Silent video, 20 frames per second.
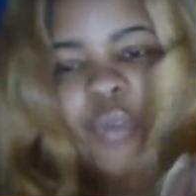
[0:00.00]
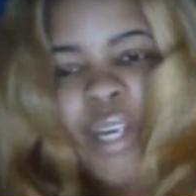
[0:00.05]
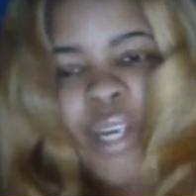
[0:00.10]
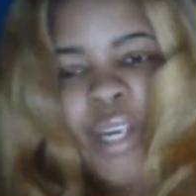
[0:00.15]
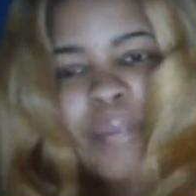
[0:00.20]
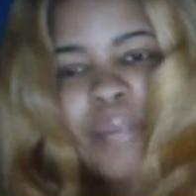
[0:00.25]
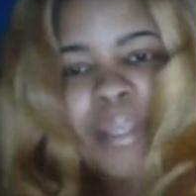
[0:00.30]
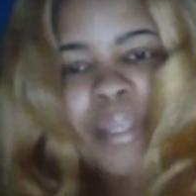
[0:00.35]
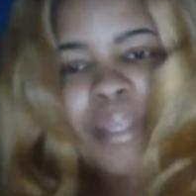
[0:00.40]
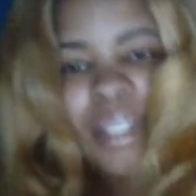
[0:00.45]

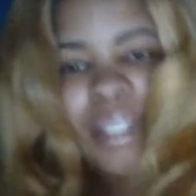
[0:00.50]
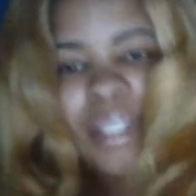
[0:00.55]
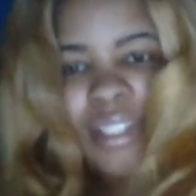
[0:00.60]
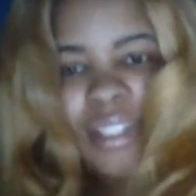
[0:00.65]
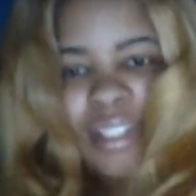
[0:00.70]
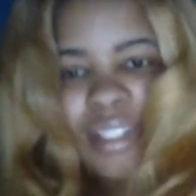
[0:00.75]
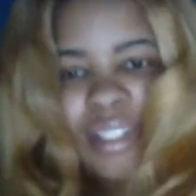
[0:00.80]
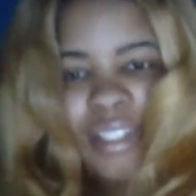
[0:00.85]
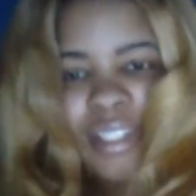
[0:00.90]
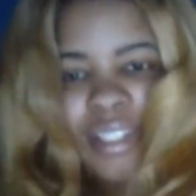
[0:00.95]
screaming,
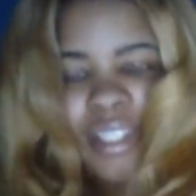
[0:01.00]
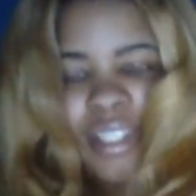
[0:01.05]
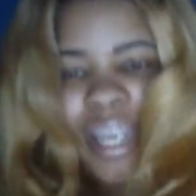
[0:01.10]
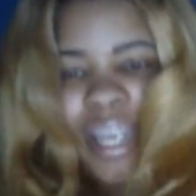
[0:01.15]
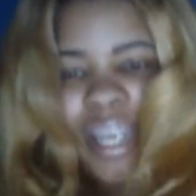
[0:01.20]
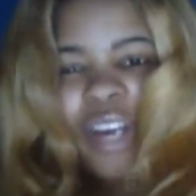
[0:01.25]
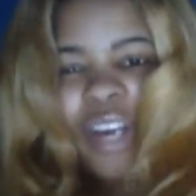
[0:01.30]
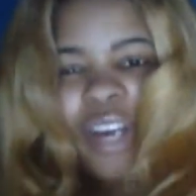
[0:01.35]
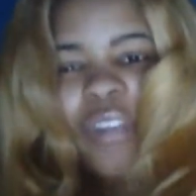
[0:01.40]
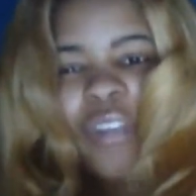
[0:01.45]

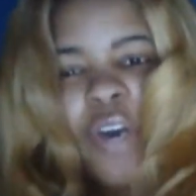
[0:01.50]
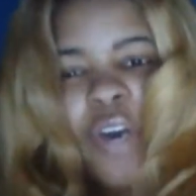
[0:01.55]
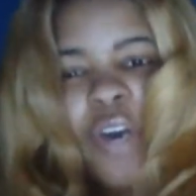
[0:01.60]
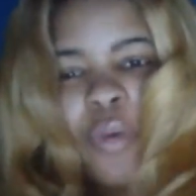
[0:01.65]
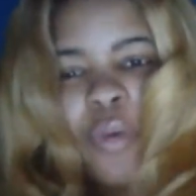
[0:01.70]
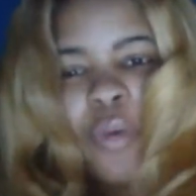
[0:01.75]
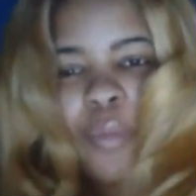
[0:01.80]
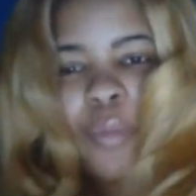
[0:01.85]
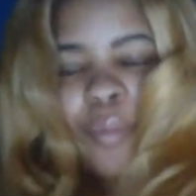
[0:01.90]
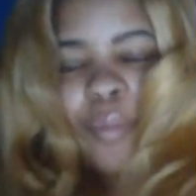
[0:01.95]
hell
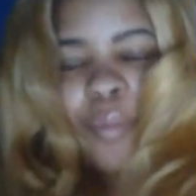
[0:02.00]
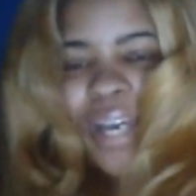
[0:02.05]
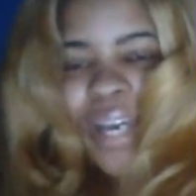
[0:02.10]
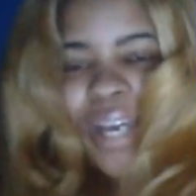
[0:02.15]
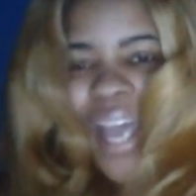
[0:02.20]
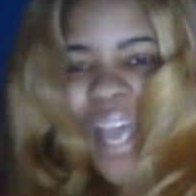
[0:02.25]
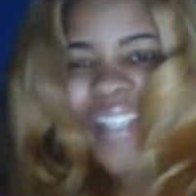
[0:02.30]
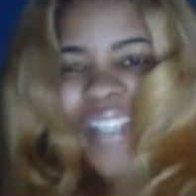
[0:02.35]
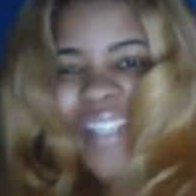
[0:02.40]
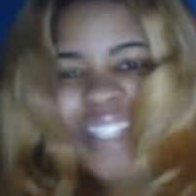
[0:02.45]
no. But
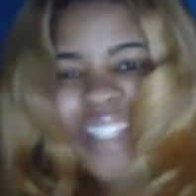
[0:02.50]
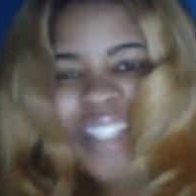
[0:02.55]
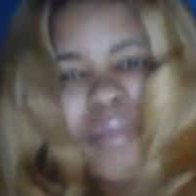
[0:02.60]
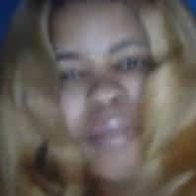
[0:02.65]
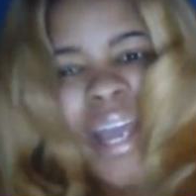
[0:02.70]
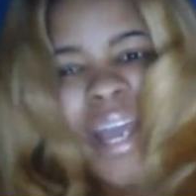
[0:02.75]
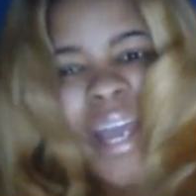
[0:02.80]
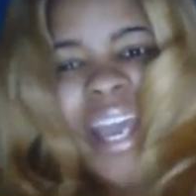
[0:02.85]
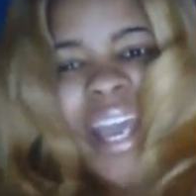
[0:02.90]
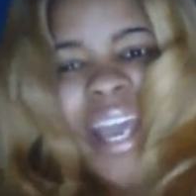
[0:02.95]
actually, my